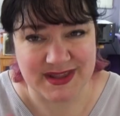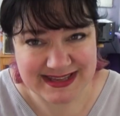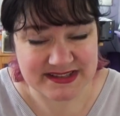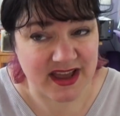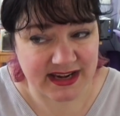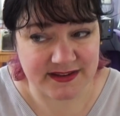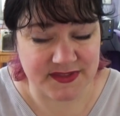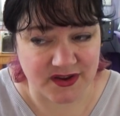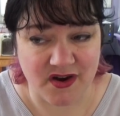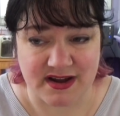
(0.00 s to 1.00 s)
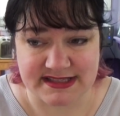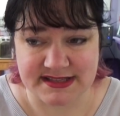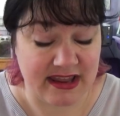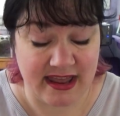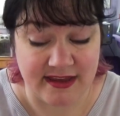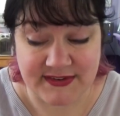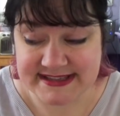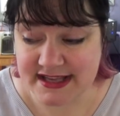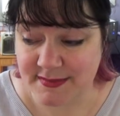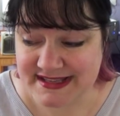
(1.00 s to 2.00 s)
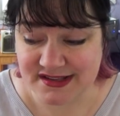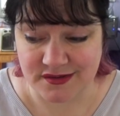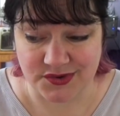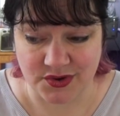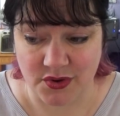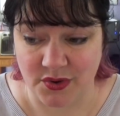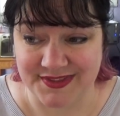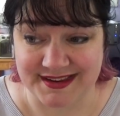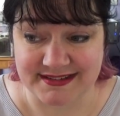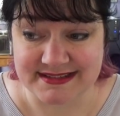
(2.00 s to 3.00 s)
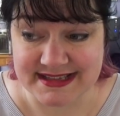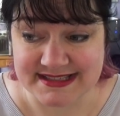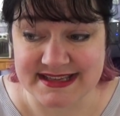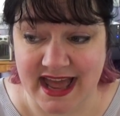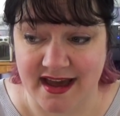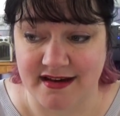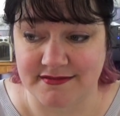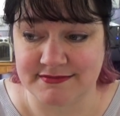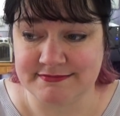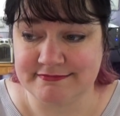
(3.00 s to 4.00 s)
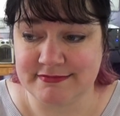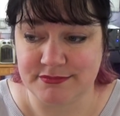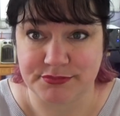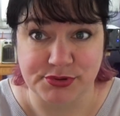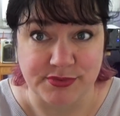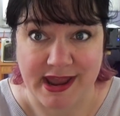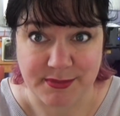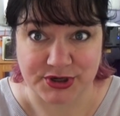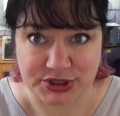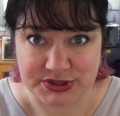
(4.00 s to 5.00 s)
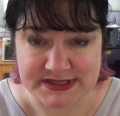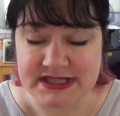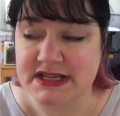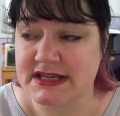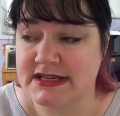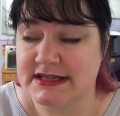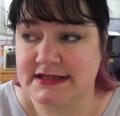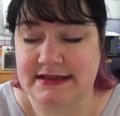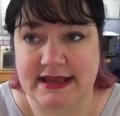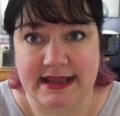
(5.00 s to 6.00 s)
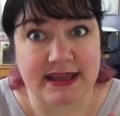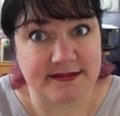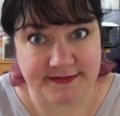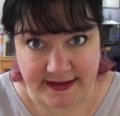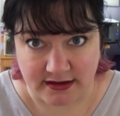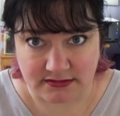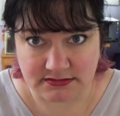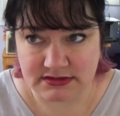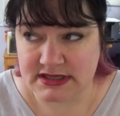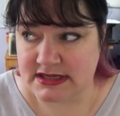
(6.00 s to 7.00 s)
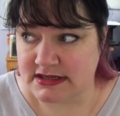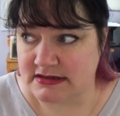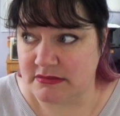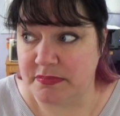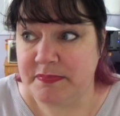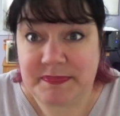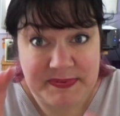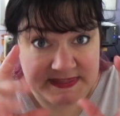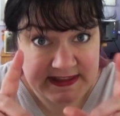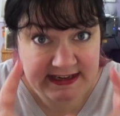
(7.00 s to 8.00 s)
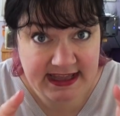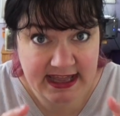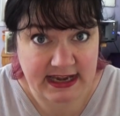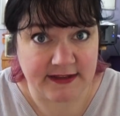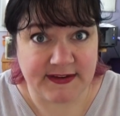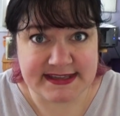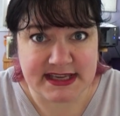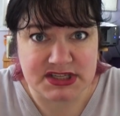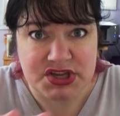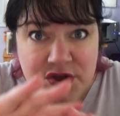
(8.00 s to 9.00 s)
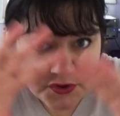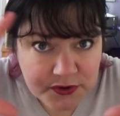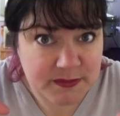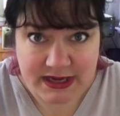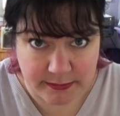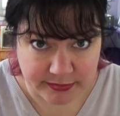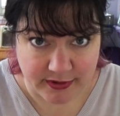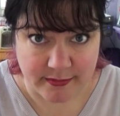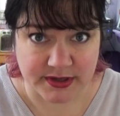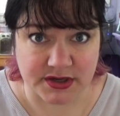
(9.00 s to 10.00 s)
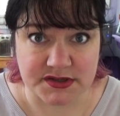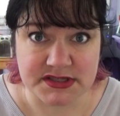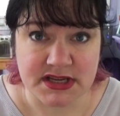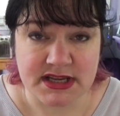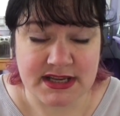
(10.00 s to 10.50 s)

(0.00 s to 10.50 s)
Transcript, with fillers: that's kind of the cons. If I set myself a goal that doesn't have parameters, it can fail. But then again, if I set too many parameters,